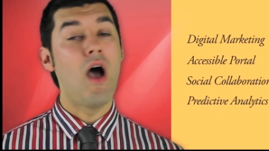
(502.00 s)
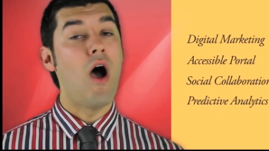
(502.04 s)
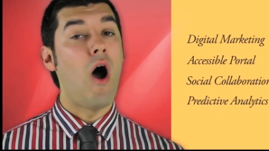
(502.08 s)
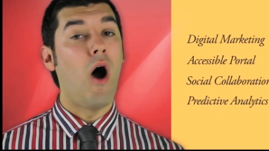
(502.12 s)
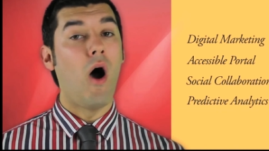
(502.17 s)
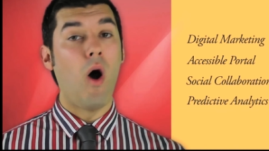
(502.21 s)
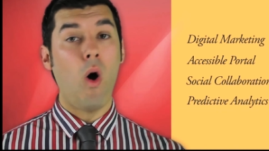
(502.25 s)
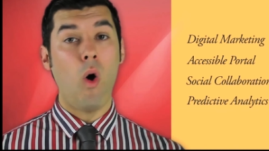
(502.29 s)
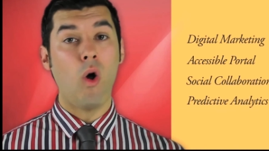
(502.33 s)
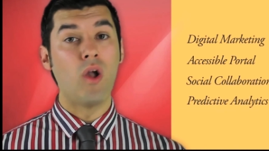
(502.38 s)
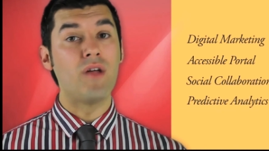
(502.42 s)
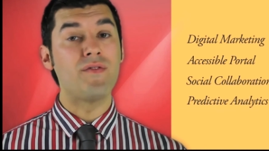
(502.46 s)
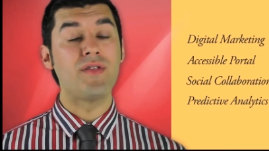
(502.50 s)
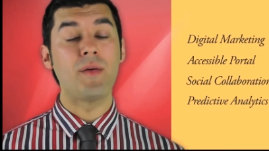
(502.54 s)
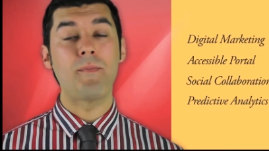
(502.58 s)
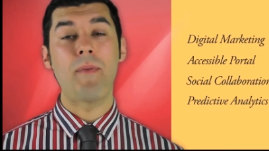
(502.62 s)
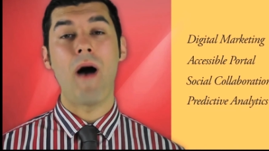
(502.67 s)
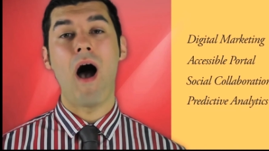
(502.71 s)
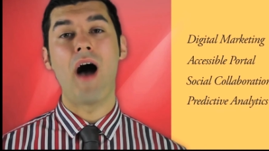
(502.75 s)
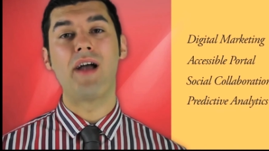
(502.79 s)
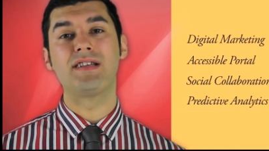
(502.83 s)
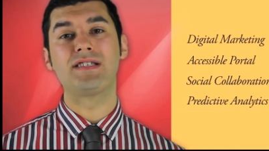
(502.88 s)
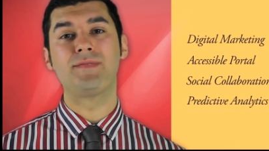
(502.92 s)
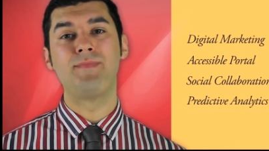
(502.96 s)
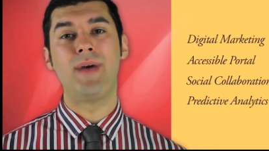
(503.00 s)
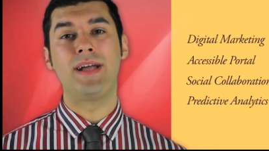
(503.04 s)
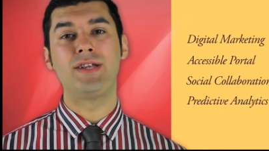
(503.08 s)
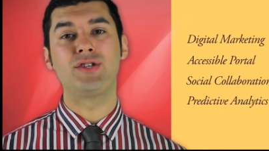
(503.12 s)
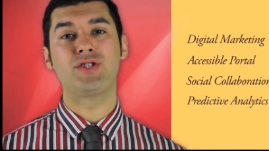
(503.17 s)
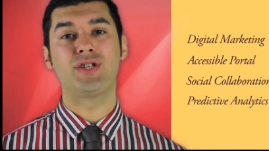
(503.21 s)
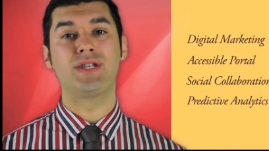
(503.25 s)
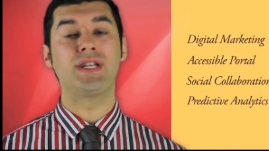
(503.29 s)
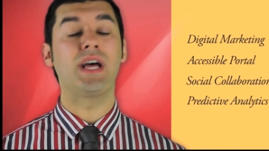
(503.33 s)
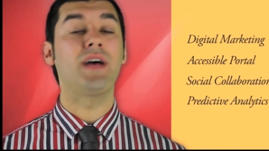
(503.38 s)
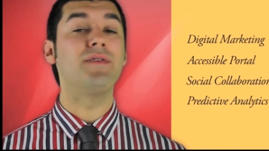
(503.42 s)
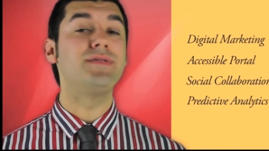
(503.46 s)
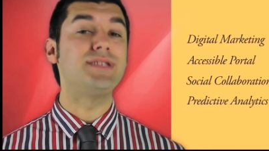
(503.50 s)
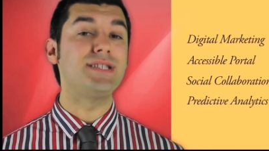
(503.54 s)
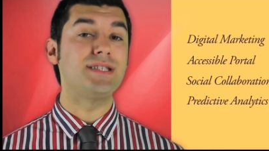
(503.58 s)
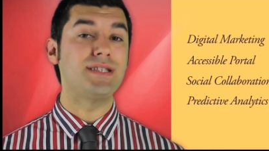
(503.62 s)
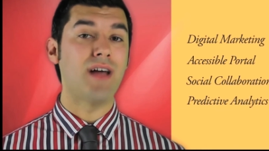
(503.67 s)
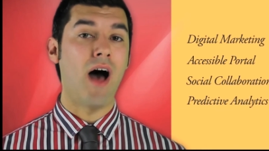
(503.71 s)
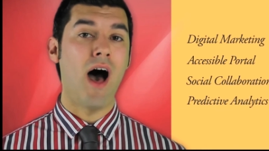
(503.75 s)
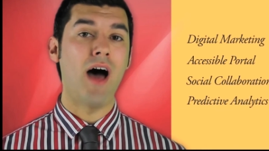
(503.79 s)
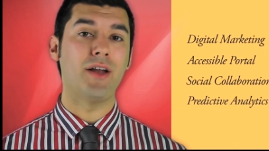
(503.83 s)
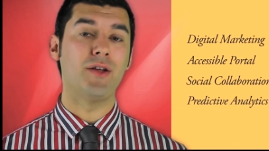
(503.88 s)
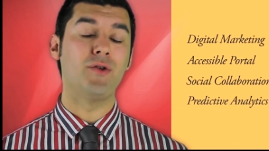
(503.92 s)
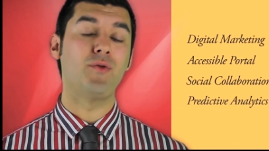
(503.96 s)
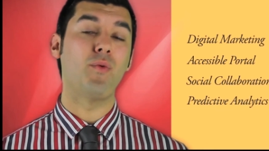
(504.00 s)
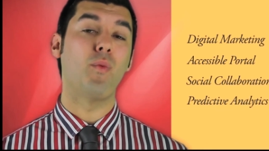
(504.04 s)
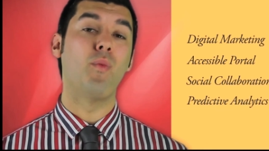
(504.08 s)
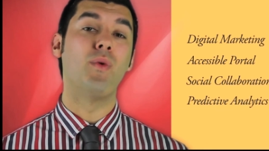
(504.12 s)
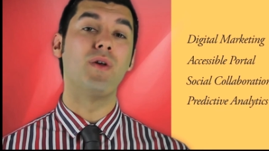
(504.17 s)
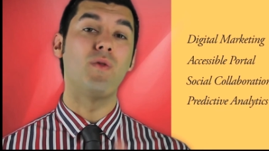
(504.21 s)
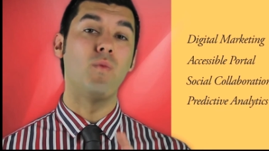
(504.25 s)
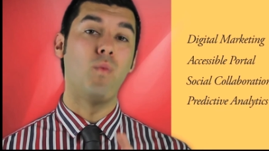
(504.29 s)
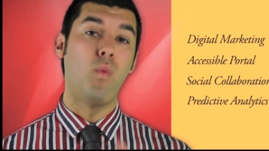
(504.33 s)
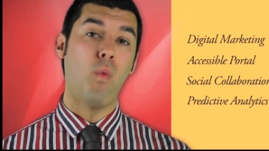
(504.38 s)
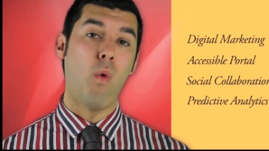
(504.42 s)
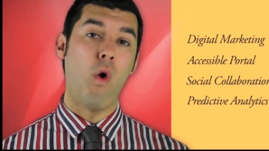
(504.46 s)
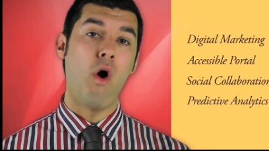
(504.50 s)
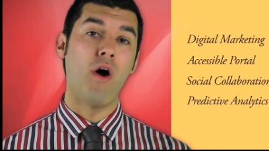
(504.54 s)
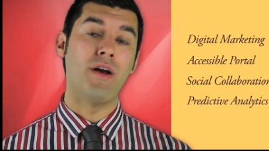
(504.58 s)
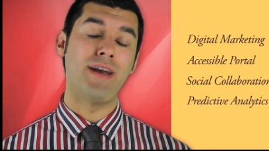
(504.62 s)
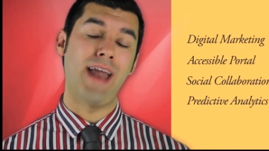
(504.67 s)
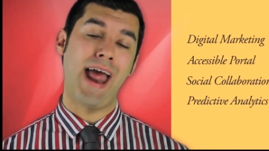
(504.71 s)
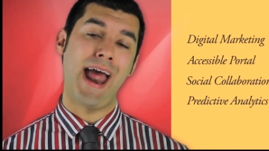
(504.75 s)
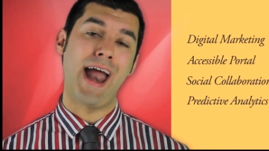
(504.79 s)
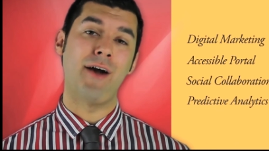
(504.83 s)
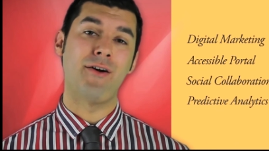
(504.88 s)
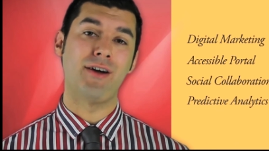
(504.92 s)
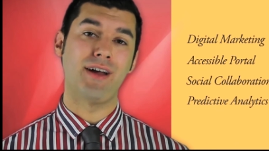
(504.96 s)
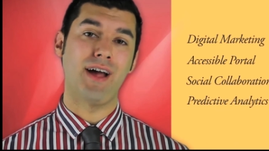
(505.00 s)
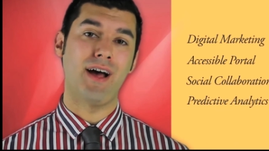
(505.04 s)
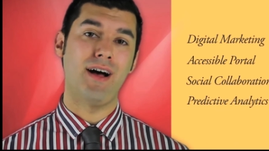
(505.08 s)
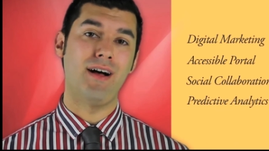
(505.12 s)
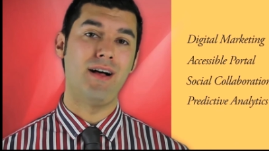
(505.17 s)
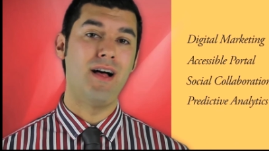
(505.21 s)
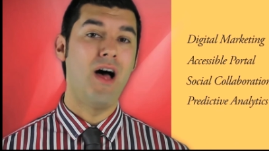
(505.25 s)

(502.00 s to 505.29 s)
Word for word: All of the partners mentioned have started with one area,